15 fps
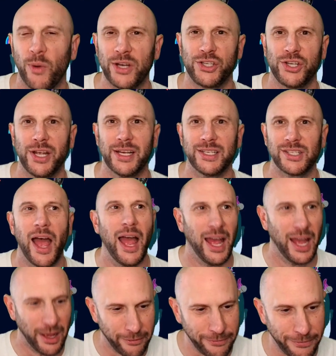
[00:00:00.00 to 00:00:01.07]
which is,
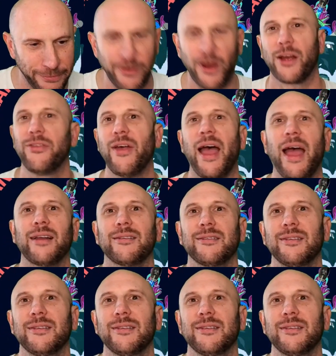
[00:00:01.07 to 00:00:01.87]
fuck that.